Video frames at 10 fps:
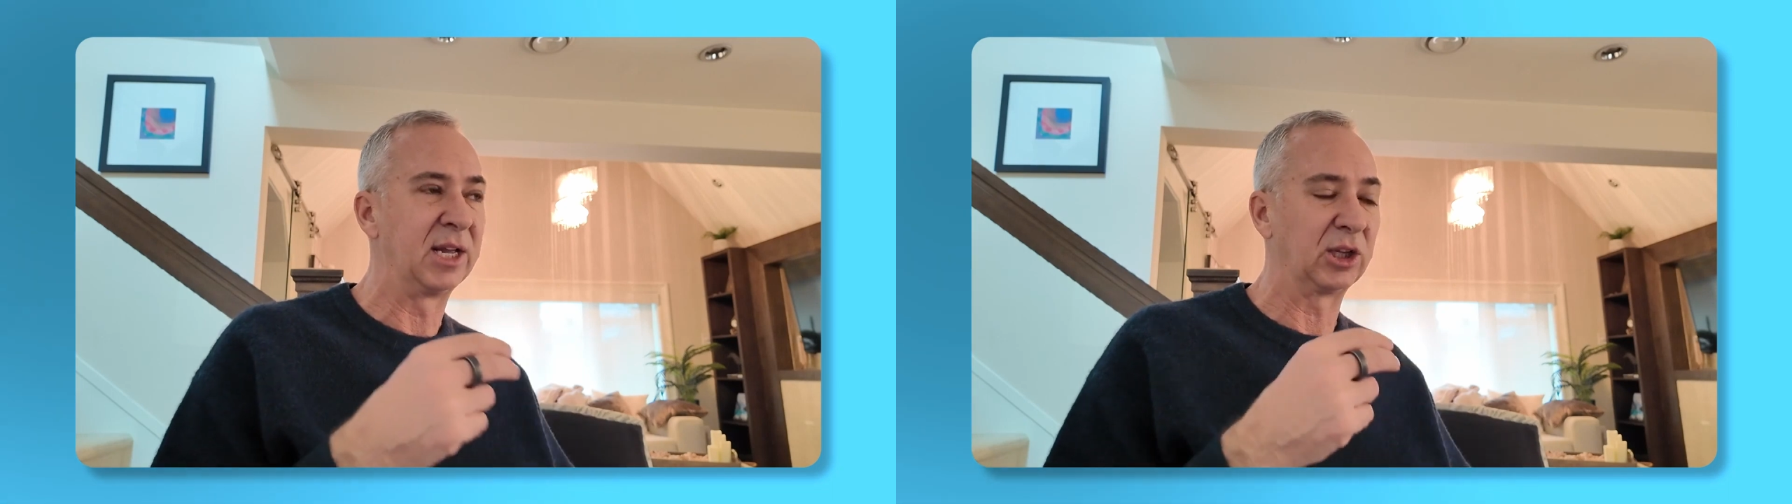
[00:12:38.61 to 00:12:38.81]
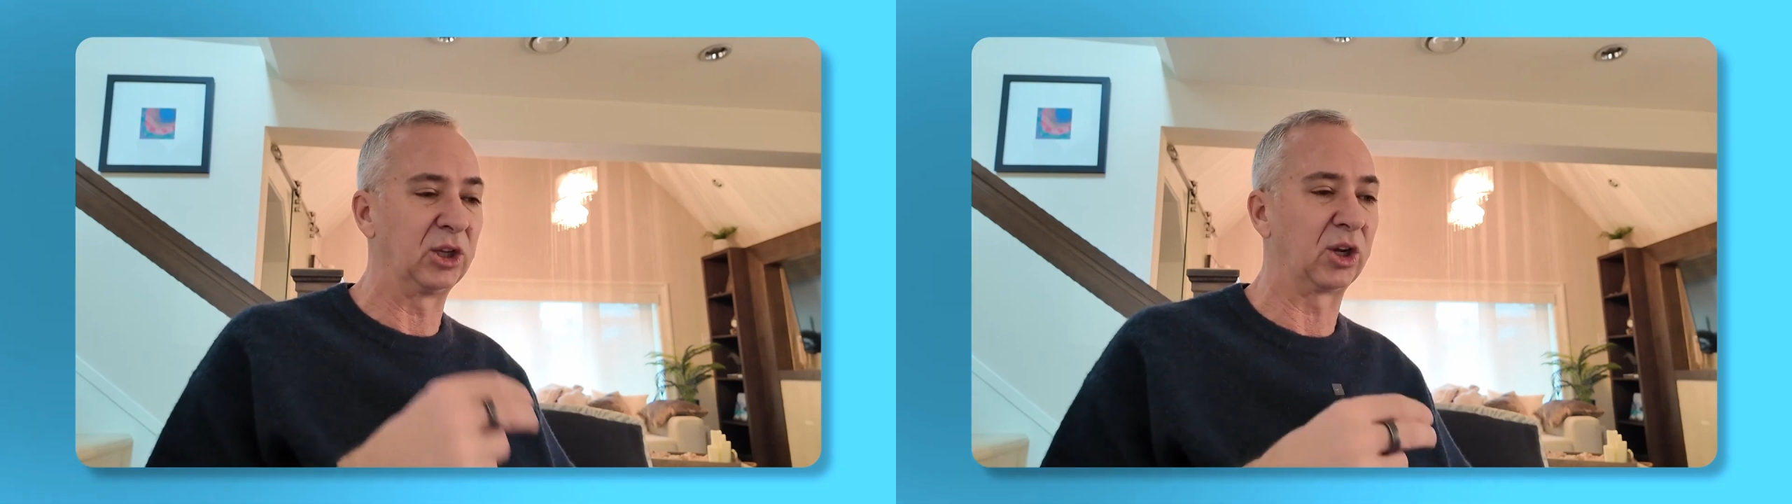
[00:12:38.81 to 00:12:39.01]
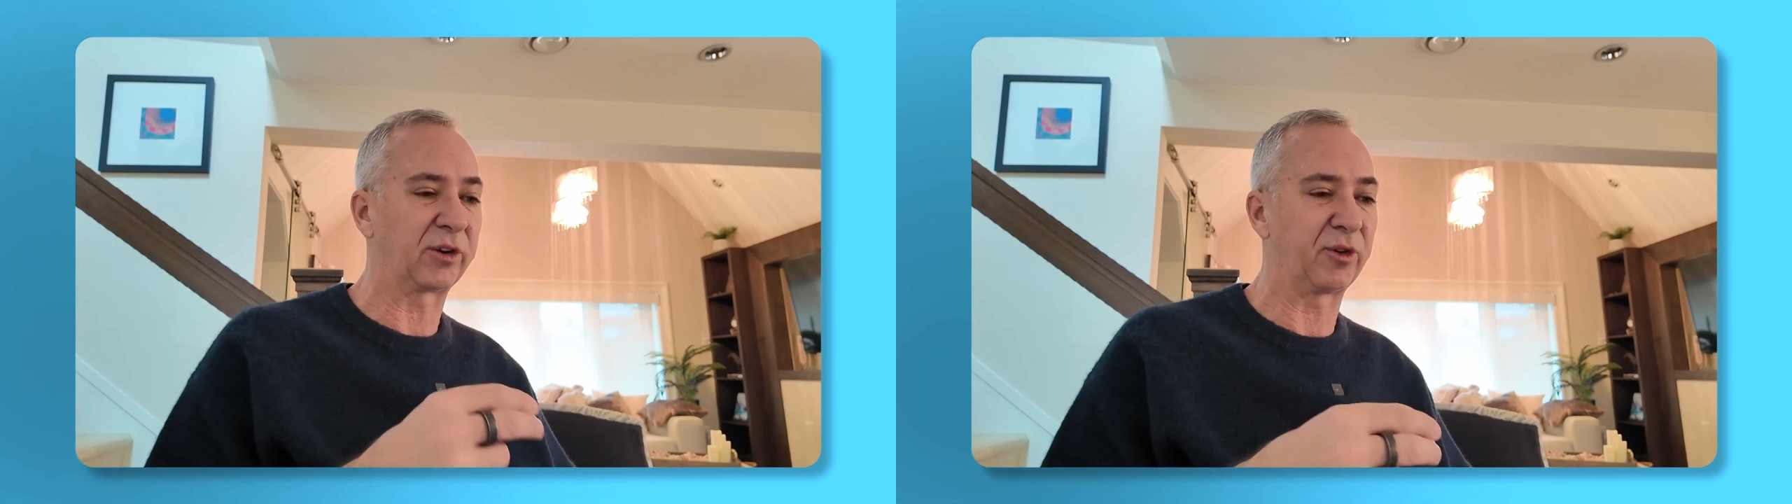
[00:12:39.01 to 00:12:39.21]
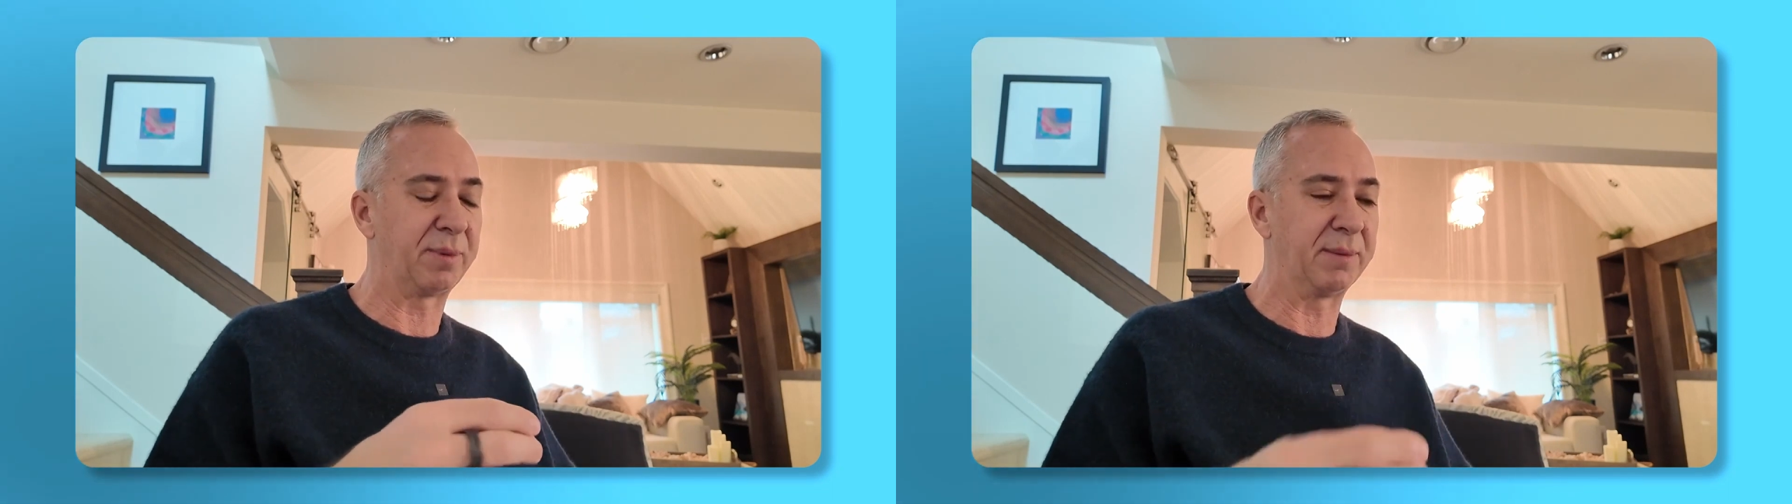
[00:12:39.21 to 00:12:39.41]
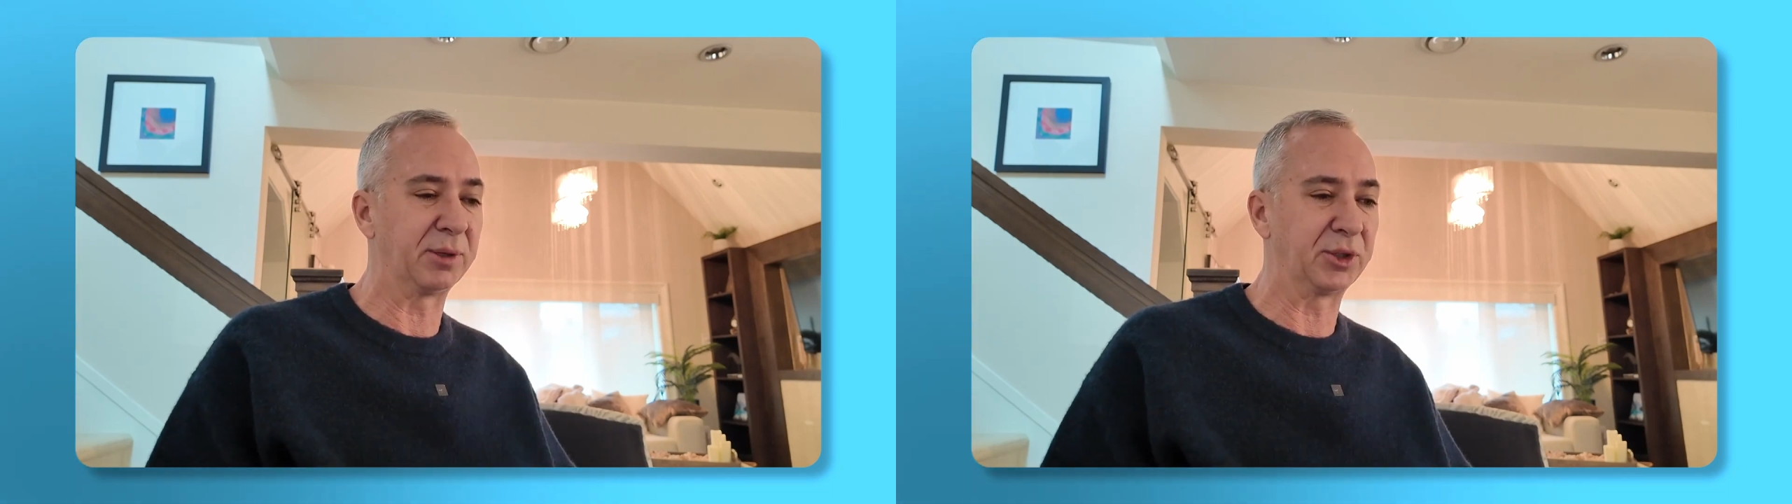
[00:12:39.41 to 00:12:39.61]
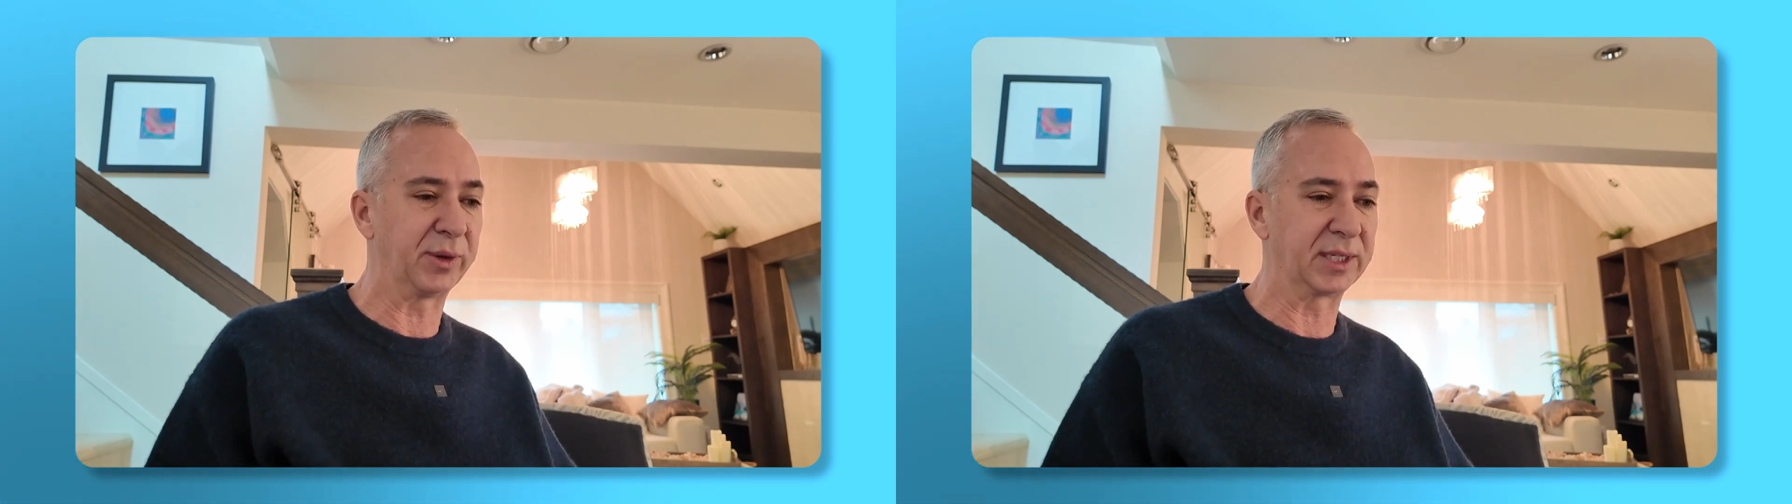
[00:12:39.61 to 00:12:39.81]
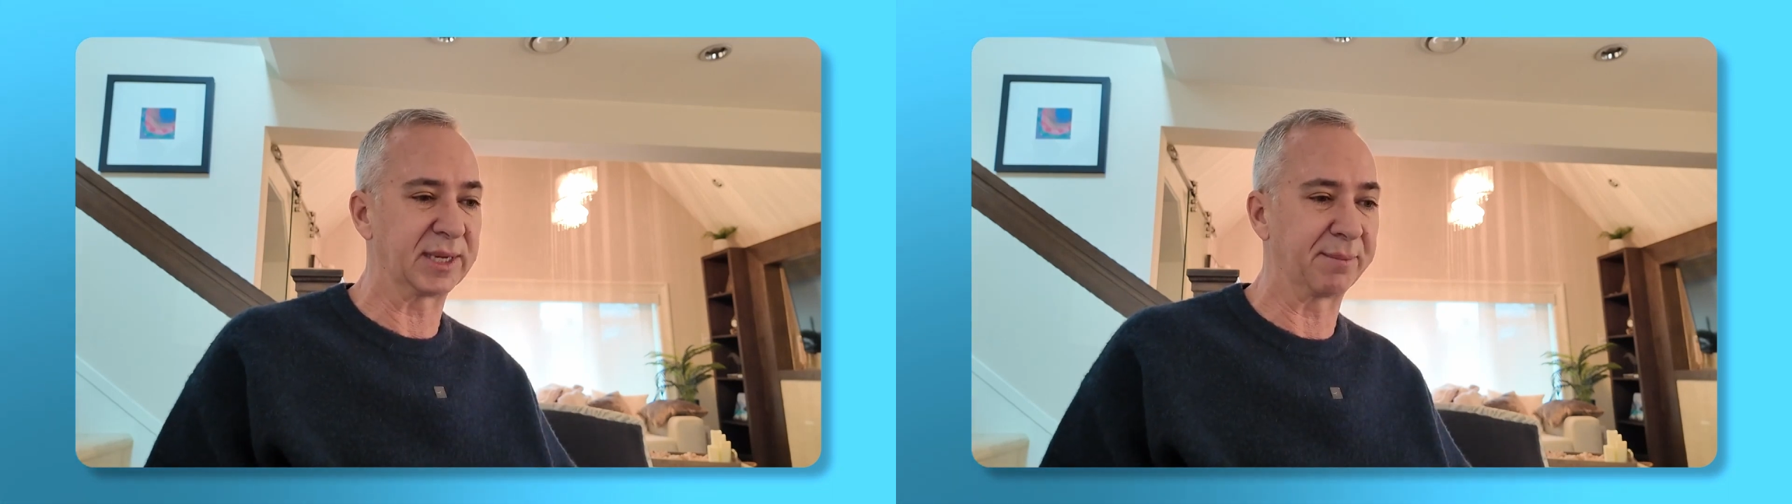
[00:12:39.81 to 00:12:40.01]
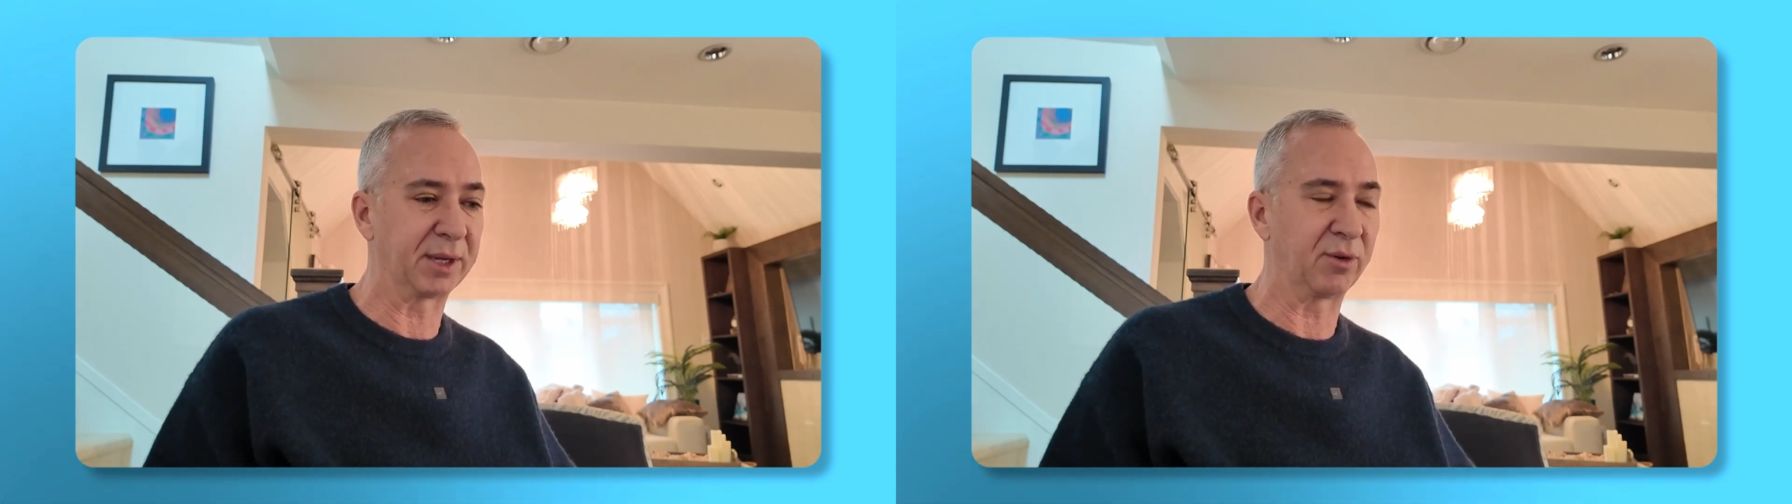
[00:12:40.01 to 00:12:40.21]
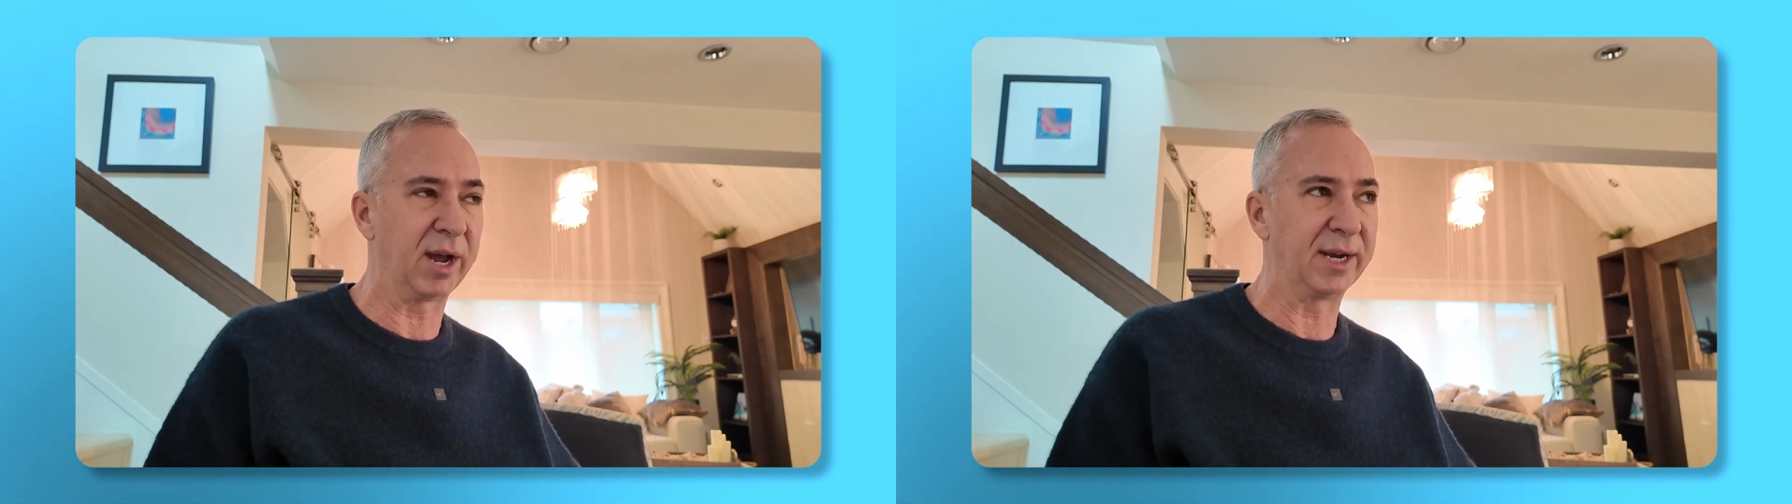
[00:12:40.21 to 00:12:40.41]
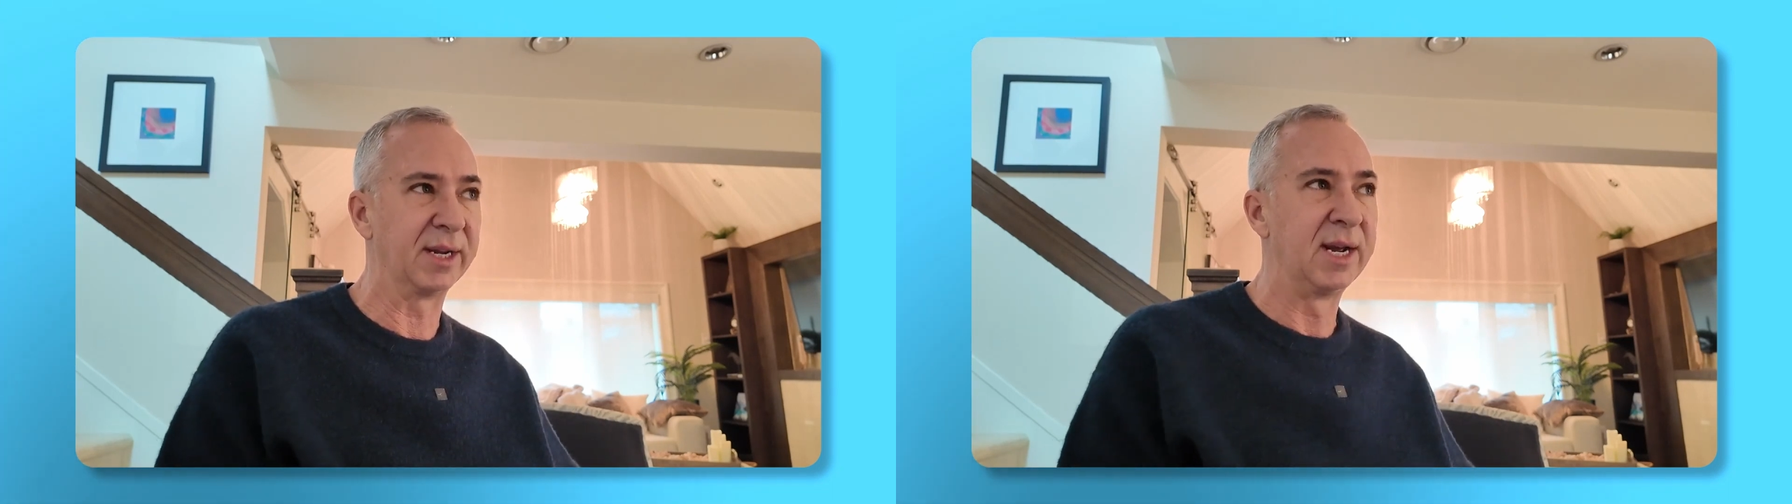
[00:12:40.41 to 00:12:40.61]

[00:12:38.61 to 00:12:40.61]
look for people doing something right.